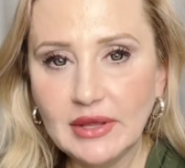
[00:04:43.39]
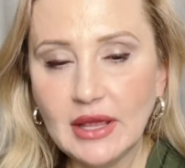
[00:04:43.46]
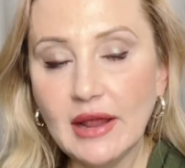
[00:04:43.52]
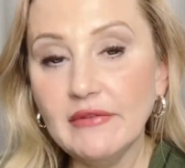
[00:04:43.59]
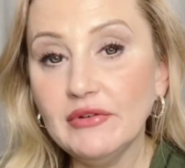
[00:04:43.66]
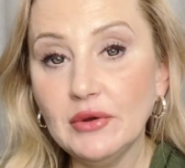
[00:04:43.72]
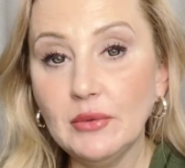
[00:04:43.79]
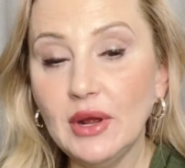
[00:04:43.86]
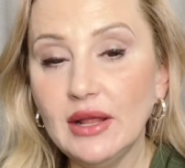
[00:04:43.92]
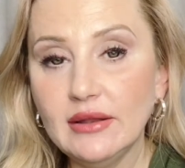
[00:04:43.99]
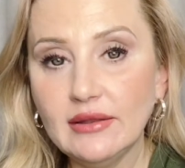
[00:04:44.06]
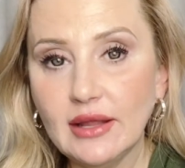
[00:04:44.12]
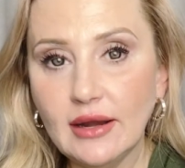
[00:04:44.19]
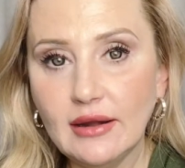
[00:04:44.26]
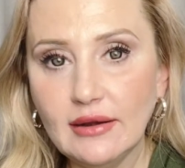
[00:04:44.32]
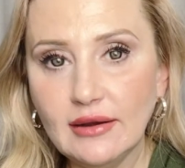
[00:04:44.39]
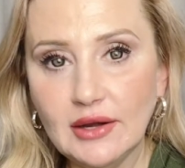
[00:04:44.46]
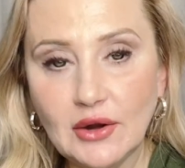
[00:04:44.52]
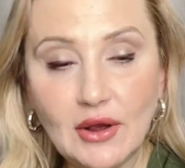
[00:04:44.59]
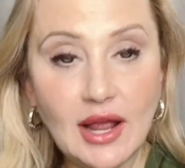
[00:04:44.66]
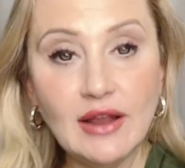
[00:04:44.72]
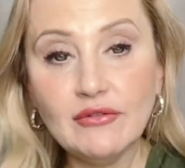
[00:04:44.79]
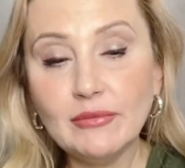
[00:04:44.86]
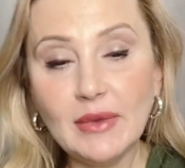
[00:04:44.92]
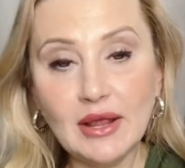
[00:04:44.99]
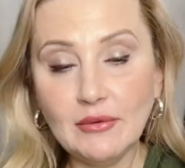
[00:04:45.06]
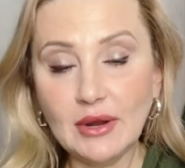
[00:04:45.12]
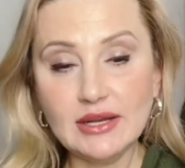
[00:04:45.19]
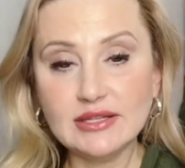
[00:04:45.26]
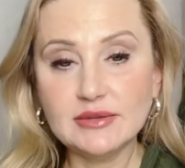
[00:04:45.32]
everyone that, I have
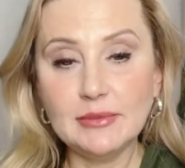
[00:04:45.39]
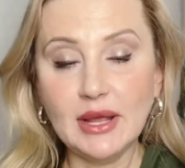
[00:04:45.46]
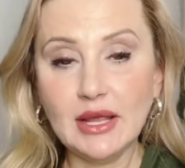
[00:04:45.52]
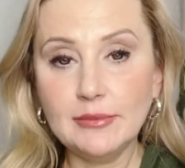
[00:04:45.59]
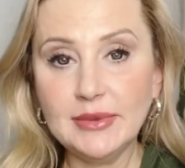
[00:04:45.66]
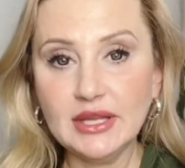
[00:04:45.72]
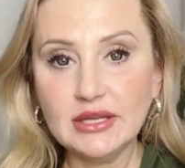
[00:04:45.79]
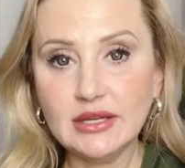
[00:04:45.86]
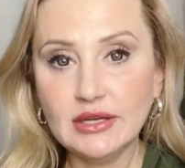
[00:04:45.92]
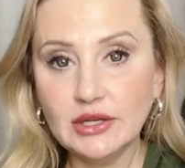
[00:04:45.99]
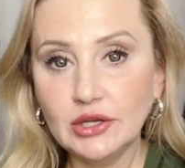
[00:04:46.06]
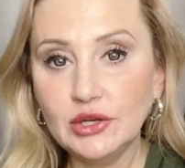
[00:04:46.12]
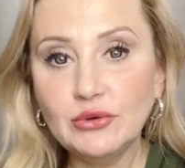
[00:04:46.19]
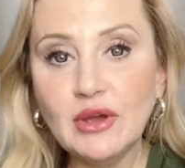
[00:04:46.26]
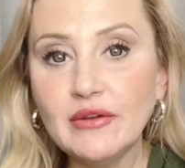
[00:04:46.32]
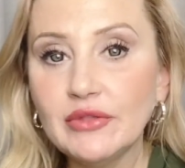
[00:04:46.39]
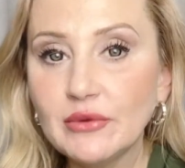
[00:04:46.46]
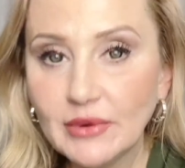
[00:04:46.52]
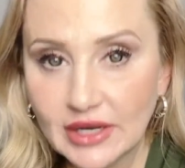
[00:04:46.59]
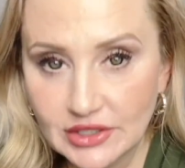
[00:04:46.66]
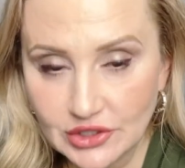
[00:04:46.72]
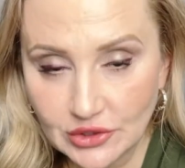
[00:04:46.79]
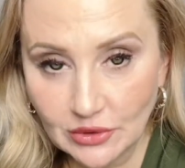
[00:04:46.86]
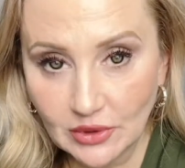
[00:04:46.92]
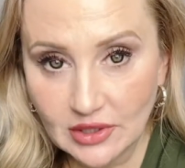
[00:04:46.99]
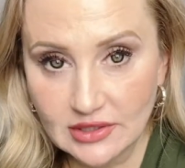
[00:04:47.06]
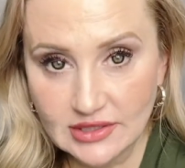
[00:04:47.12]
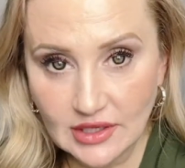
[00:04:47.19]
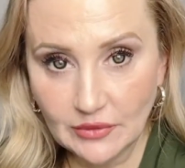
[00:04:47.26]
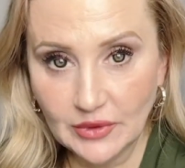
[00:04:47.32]
my right to my opinion and you have the right to
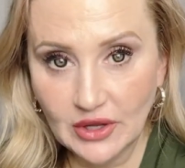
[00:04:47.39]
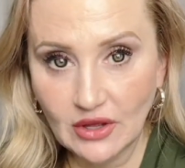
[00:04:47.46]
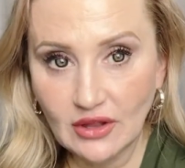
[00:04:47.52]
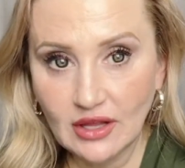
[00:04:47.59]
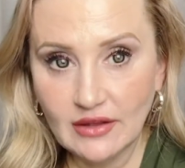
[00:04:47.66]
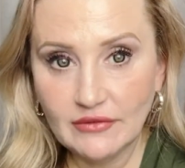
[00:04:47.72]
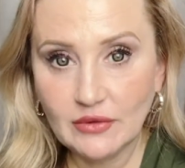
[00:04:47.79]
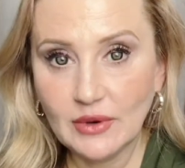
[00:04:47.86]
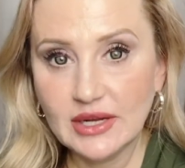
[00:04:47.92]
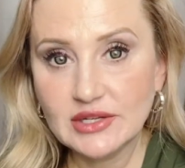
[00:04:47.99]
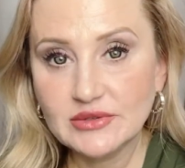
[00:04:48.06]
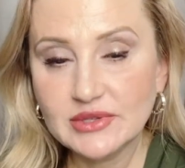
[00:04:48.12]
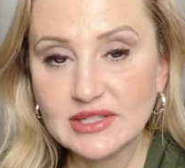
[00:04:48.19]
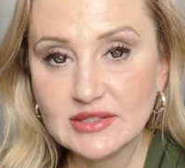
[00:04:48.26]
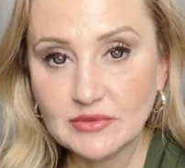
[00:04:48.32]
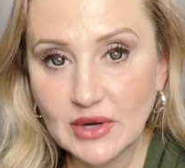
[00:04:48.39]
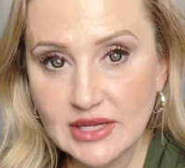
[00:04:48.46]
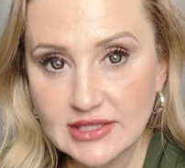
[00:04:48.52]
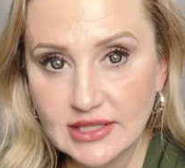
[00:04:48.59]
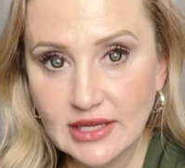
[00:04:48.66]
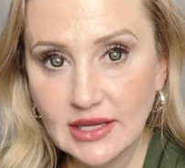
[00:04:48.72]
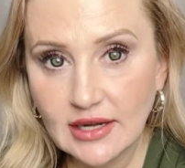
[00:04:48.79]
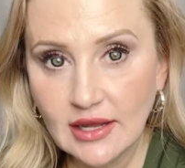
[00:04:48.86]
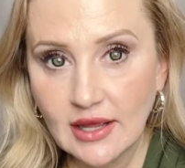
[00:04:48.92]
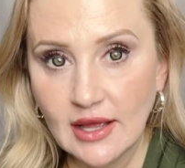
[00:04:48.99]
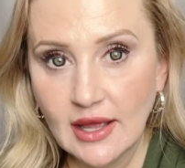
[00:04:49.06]
yours, and we all have a right to express it.